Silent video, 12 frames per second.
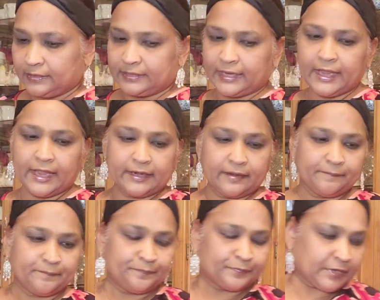then
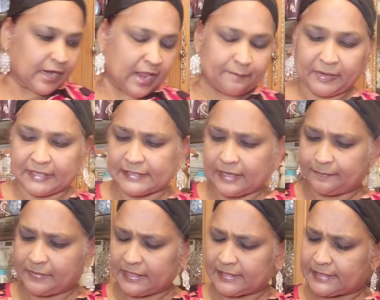i picked
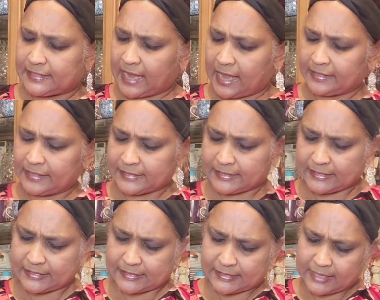up this and this
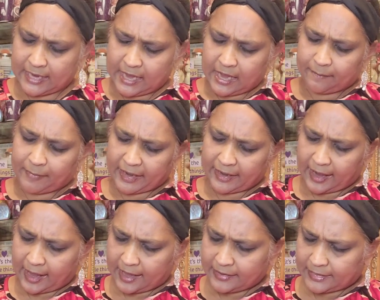is by
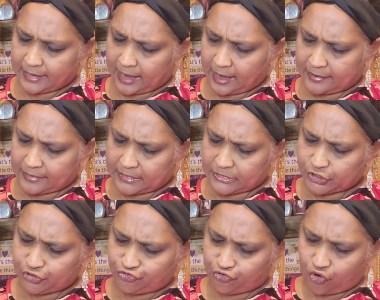hard candy
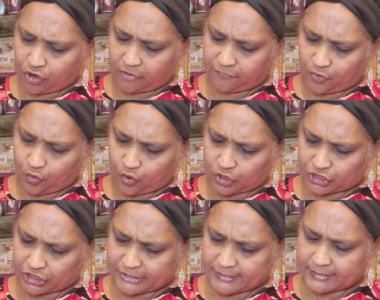stroke of
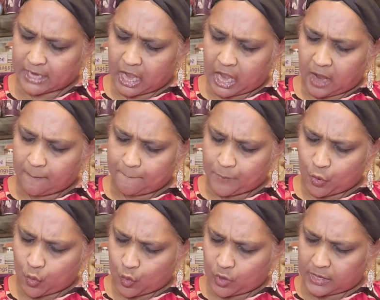gorgeous
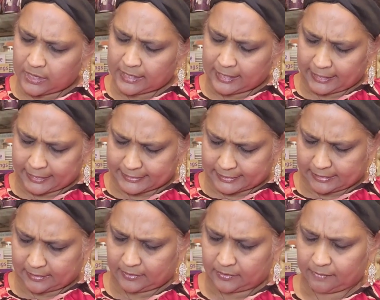Bowl
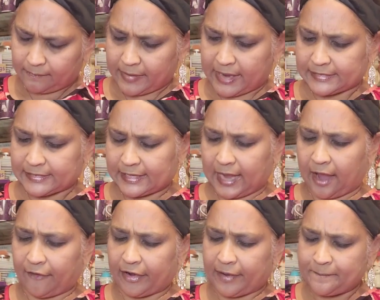Glitter
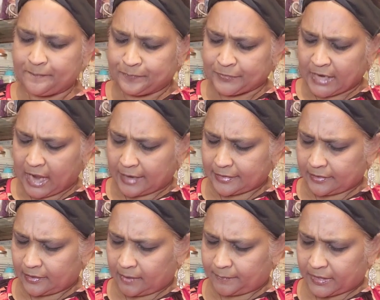Mascara. And the
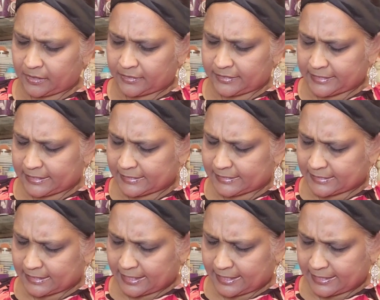number on
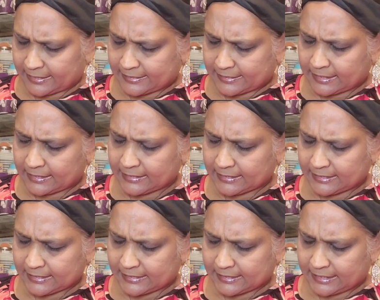this is
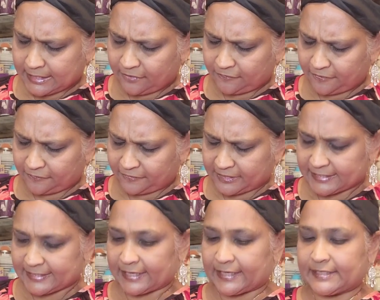
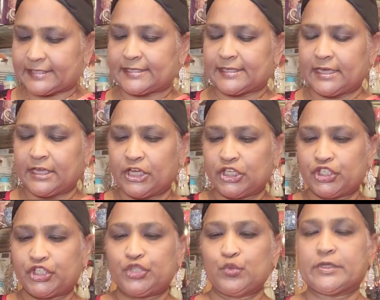1356
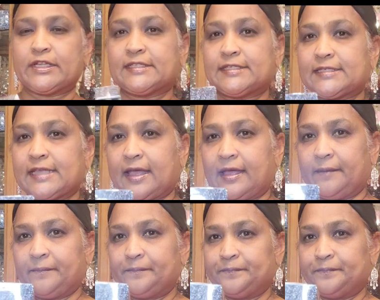Shooting Star.